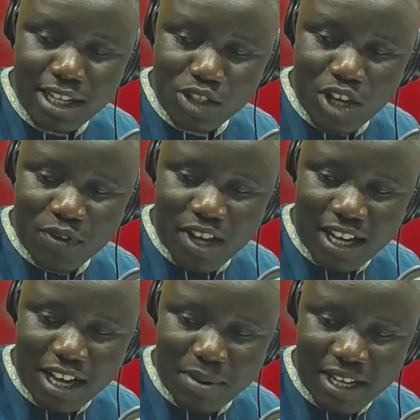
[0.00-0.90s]
So if you can
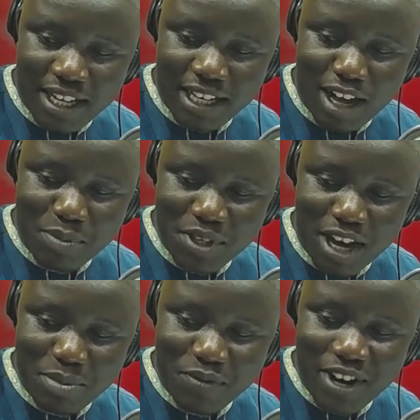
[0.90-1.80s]
come again, I'll be
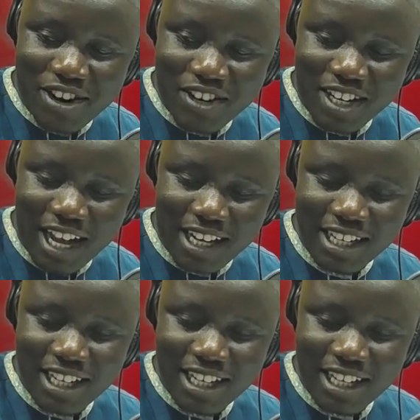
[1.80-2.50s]
very glad.